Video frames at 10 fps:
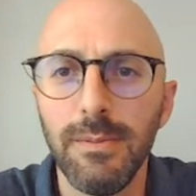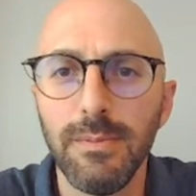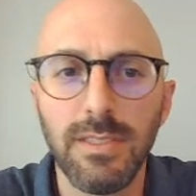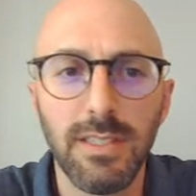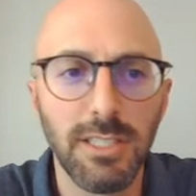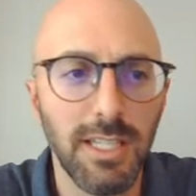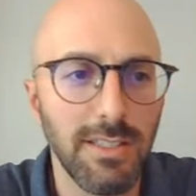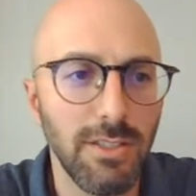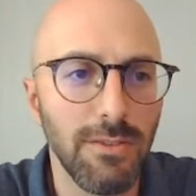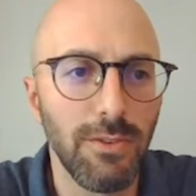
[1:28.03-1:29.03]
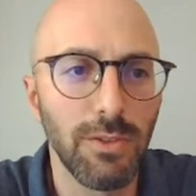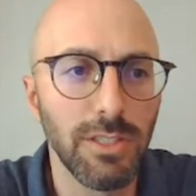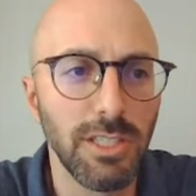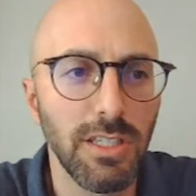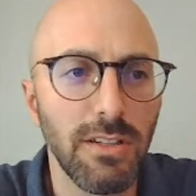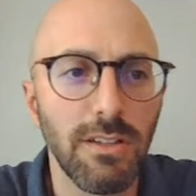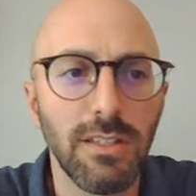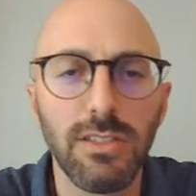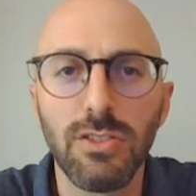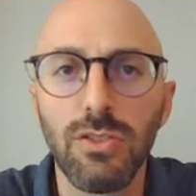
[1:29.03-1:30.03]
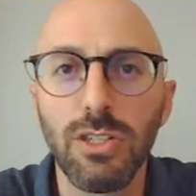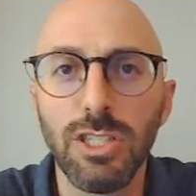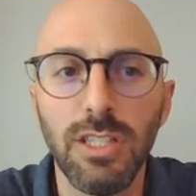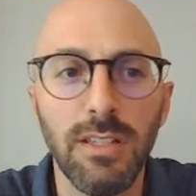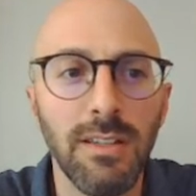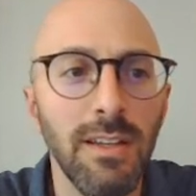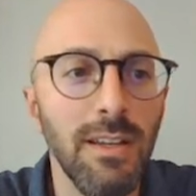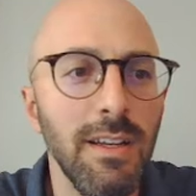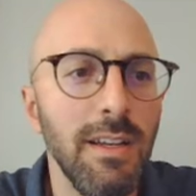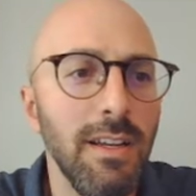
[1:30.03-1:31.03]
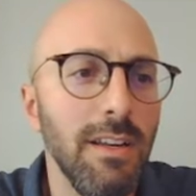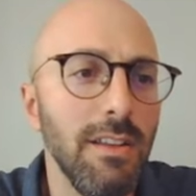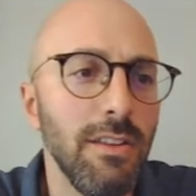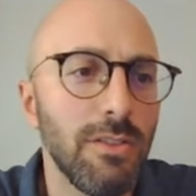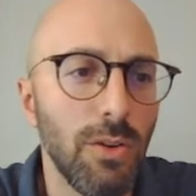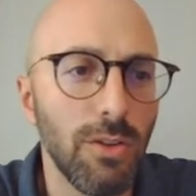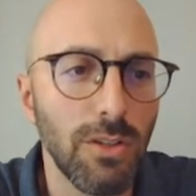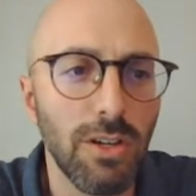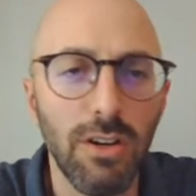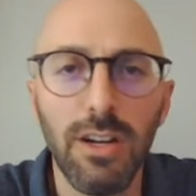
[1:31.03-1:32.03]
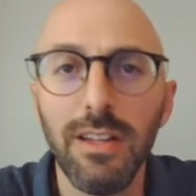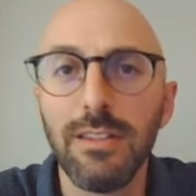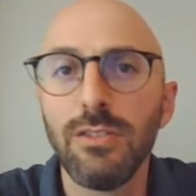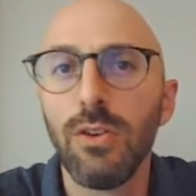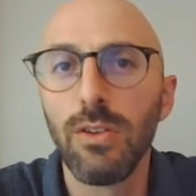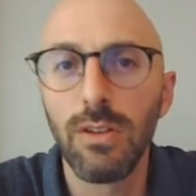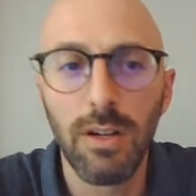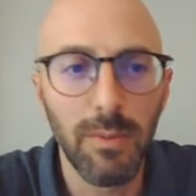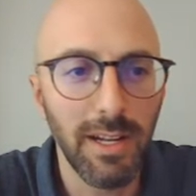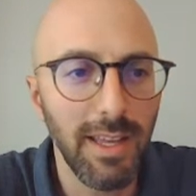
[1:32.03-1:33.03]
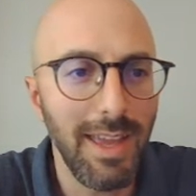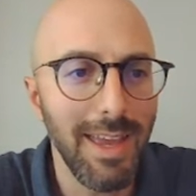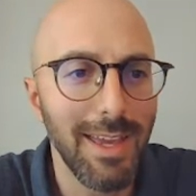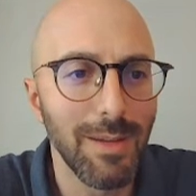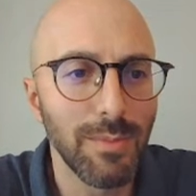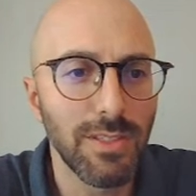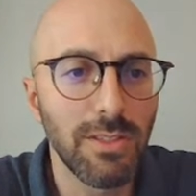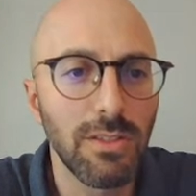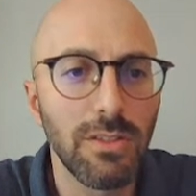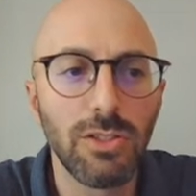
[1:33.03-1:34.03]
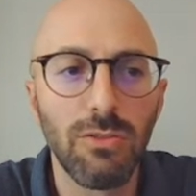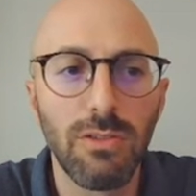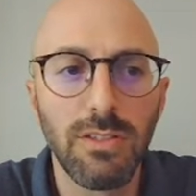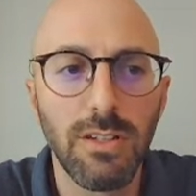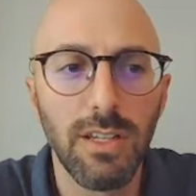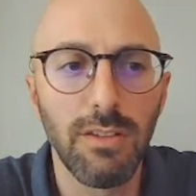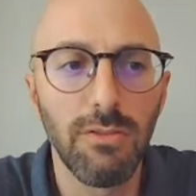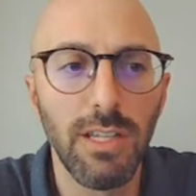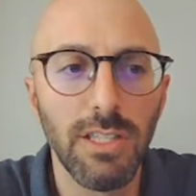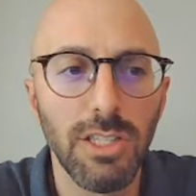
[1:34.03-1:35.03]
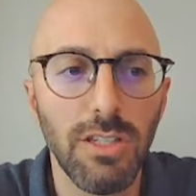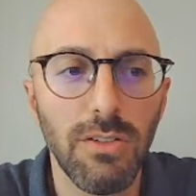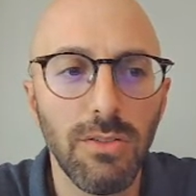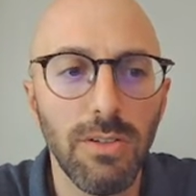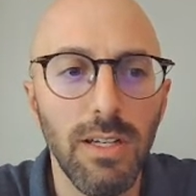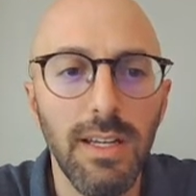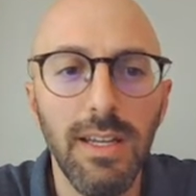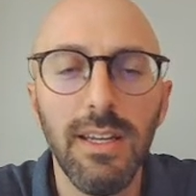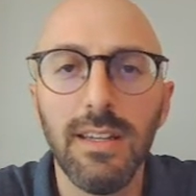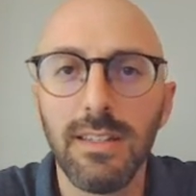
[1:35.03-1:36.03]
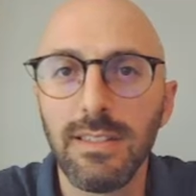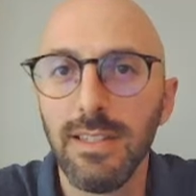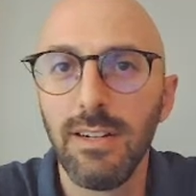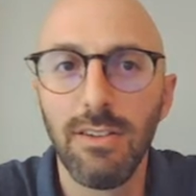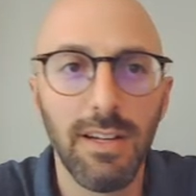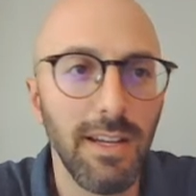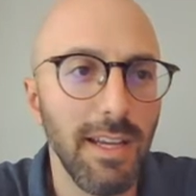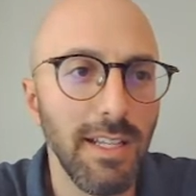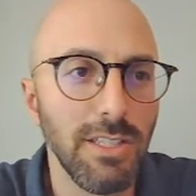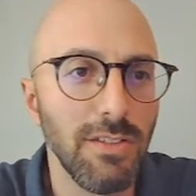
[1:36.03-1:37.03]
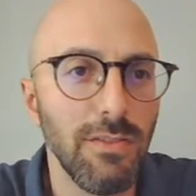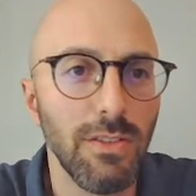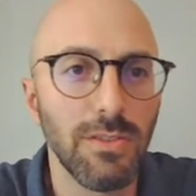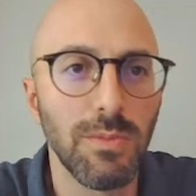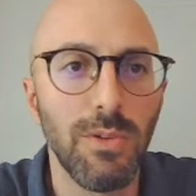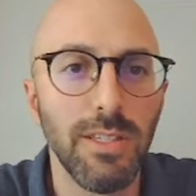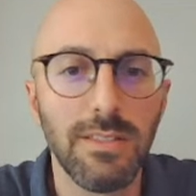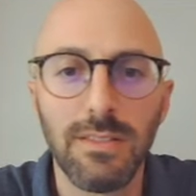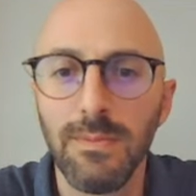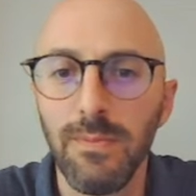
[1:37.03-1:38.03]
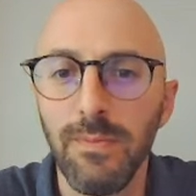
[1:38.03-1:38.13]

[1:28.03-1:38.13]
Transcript: such as your voltage and current distortion, the total current, the total harmonic amps, short circuit ratio, etc. at each of those points.